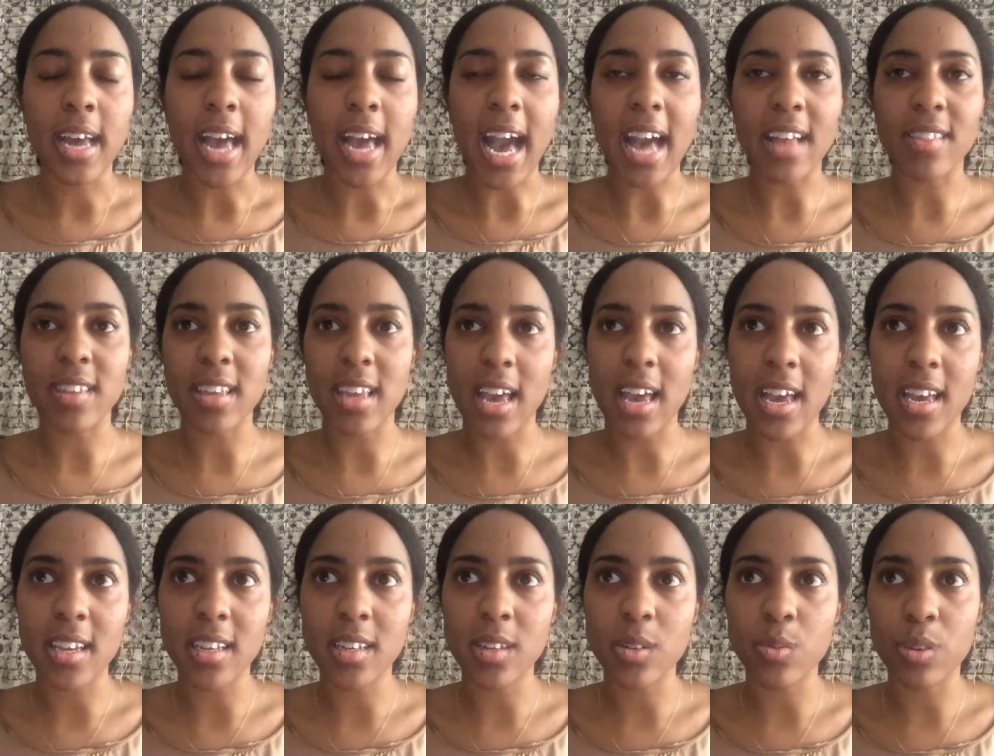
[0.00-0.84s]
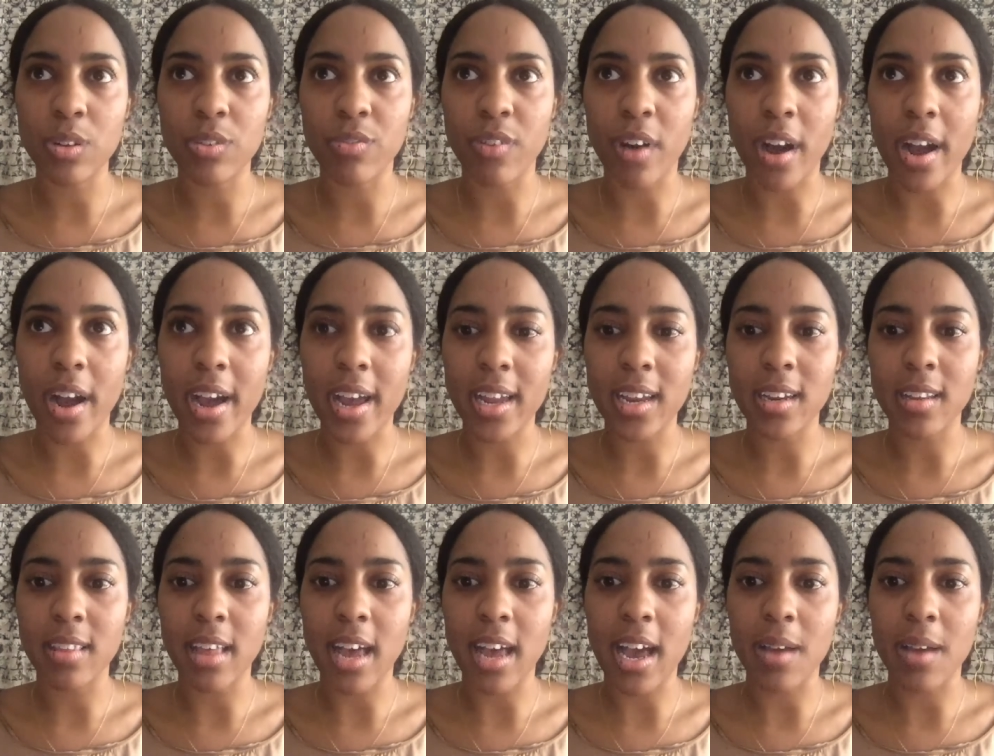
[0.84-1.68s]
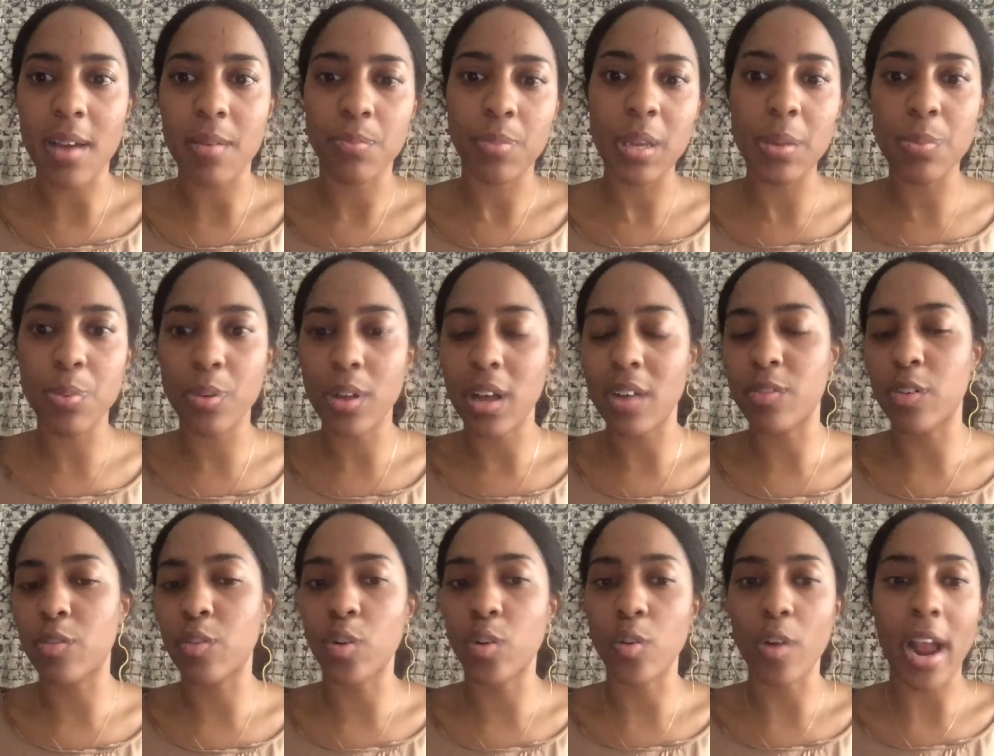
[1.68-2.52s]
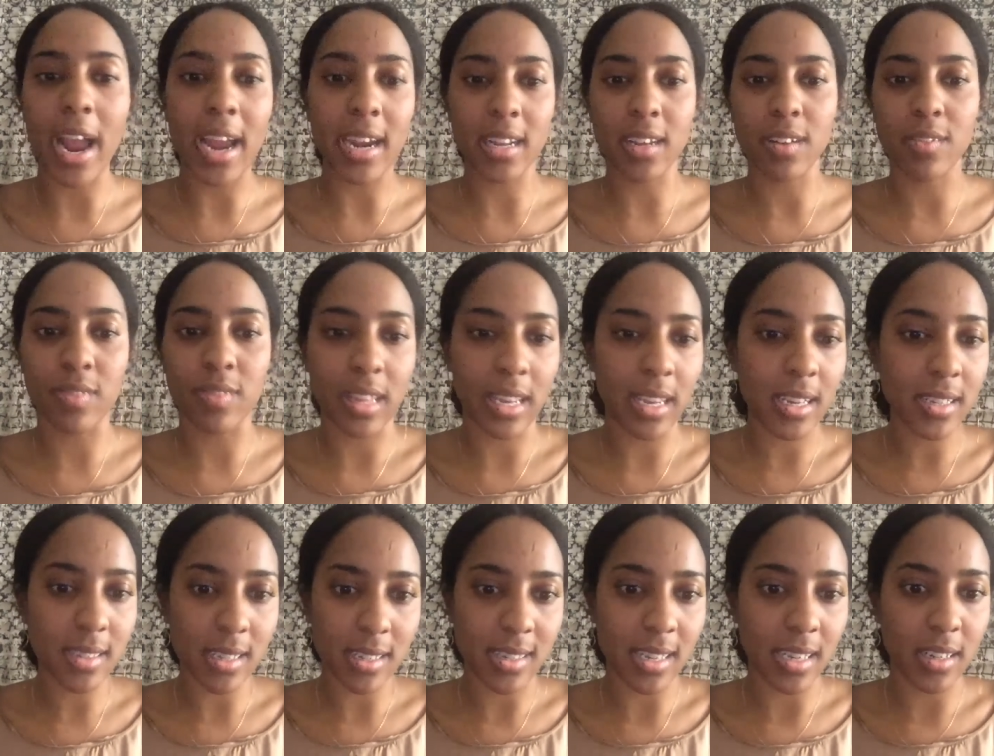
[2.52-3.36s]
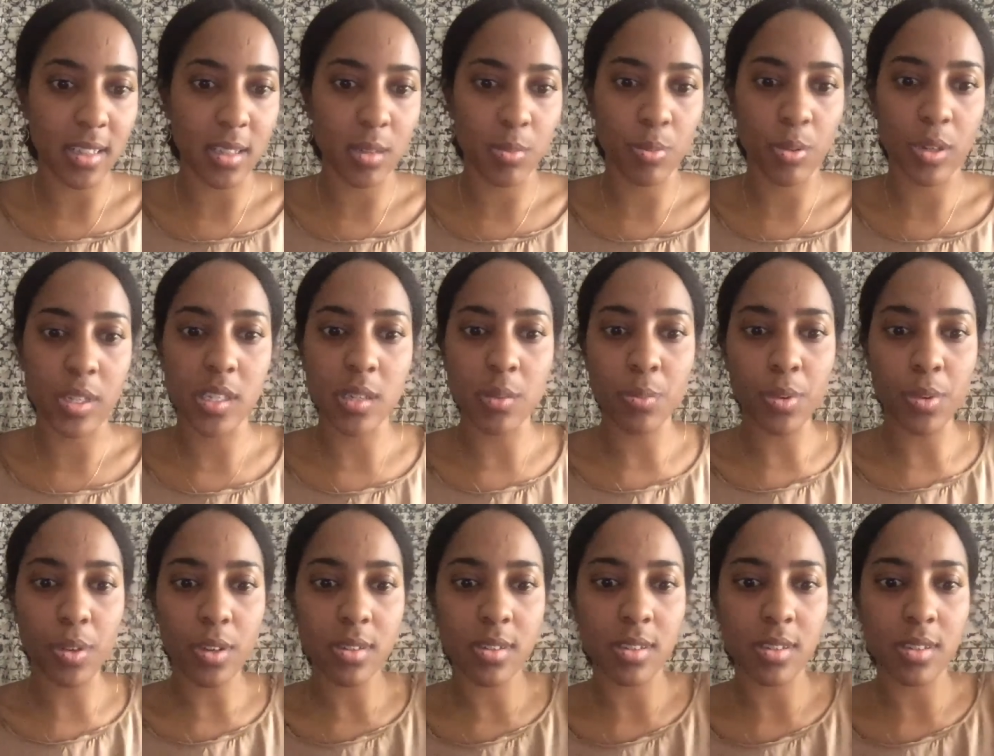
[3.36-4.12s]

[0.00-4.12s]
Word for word: at the end, we find that people have a variety of things they said to the principal.